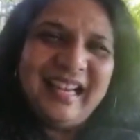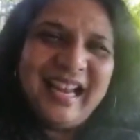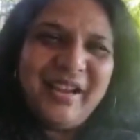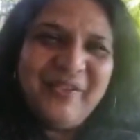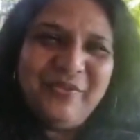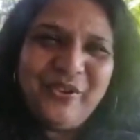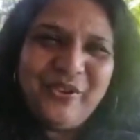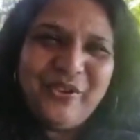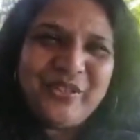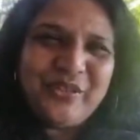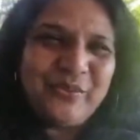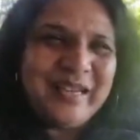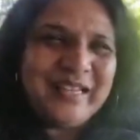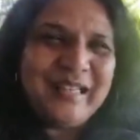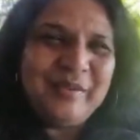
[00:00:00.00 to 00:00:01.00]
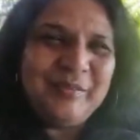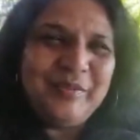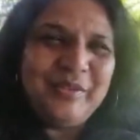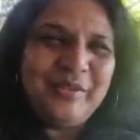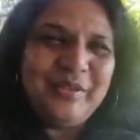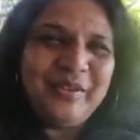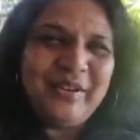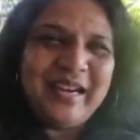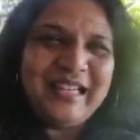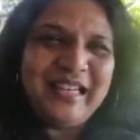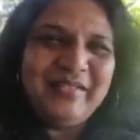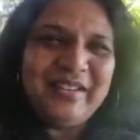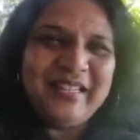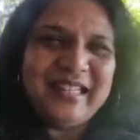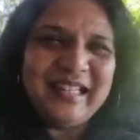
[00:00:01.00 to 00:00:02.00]
Hi folks, welcome to the
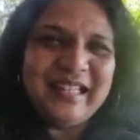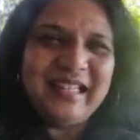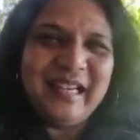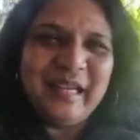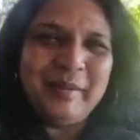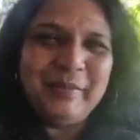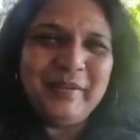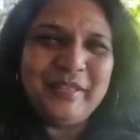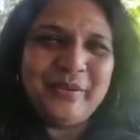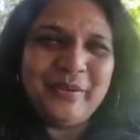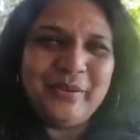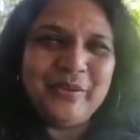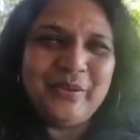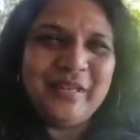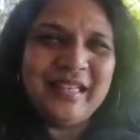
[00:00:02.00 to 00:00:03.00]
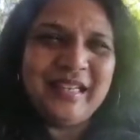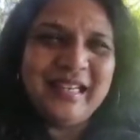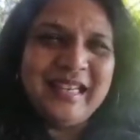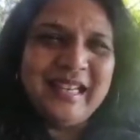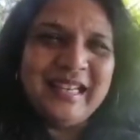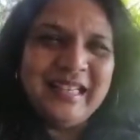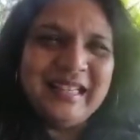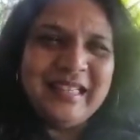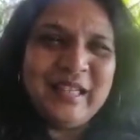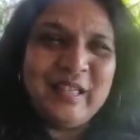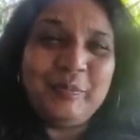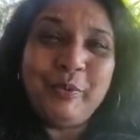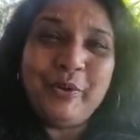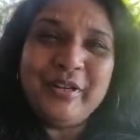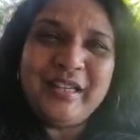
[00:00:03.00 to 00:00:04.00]
Writing with Sandhya episode. This is
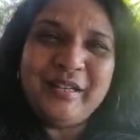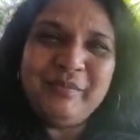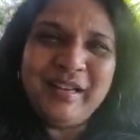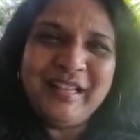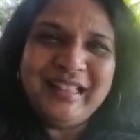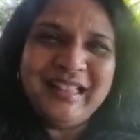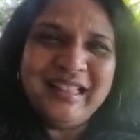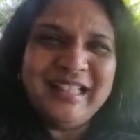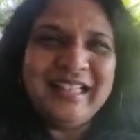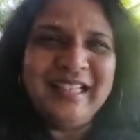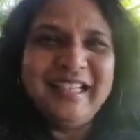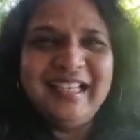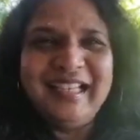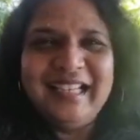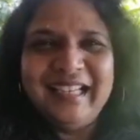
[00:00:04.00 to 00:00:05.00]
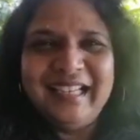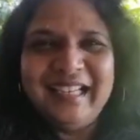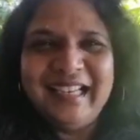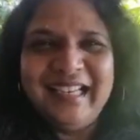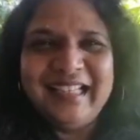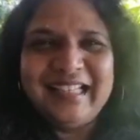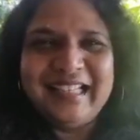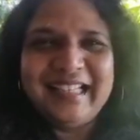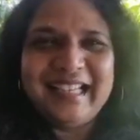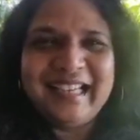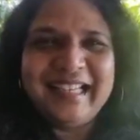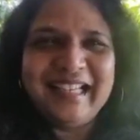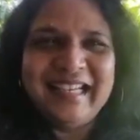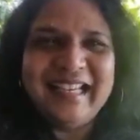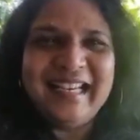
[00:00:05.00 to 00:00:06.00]
Poetry Month. It's
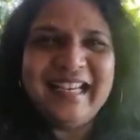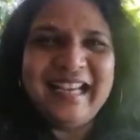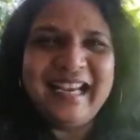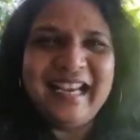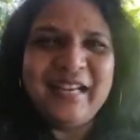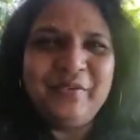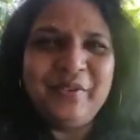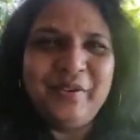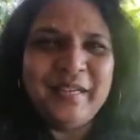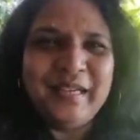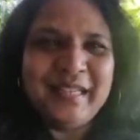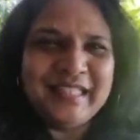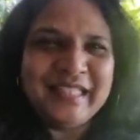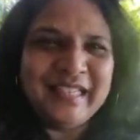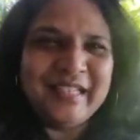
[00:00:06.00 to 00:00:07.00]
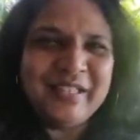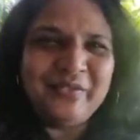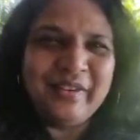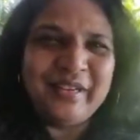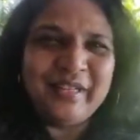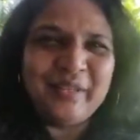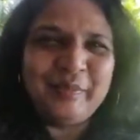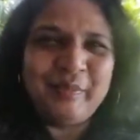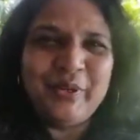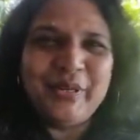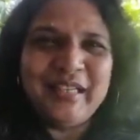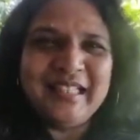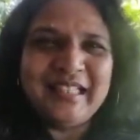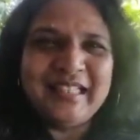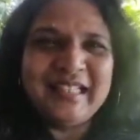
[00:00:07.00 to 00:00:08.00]
exciting and we're listening to various
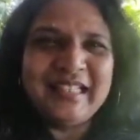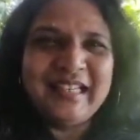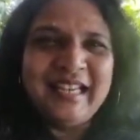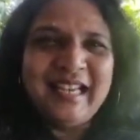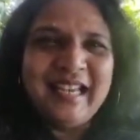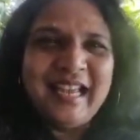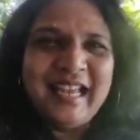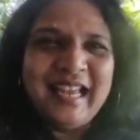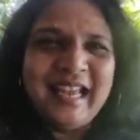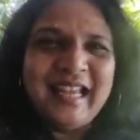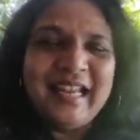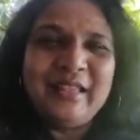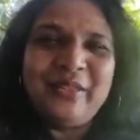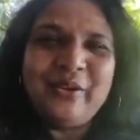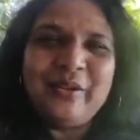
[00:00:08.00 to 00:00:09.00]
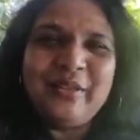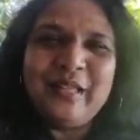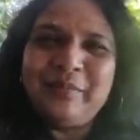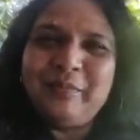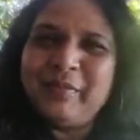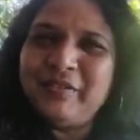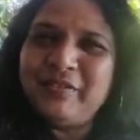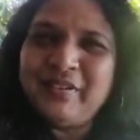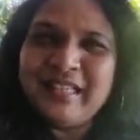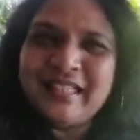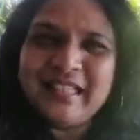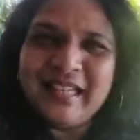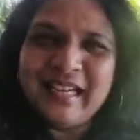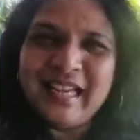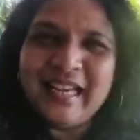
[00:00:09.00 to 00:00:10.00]
poets. And I thought that my friends
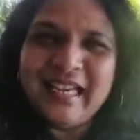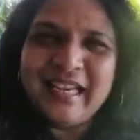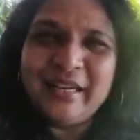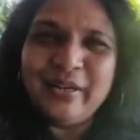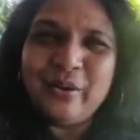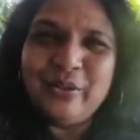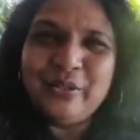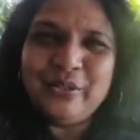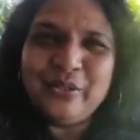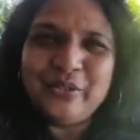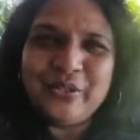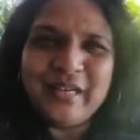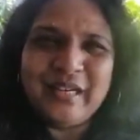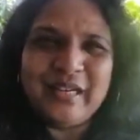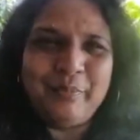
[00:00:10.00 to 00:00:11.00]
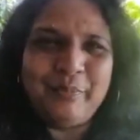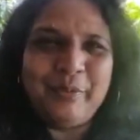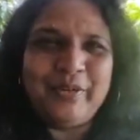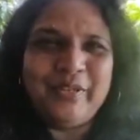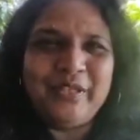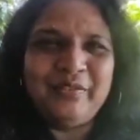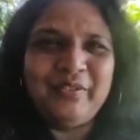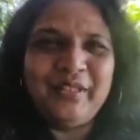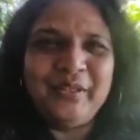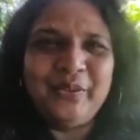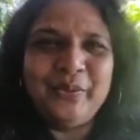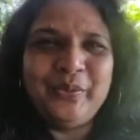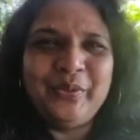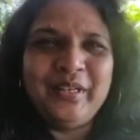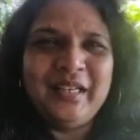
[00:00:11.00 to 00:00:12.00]
and I can also share our poetry with you.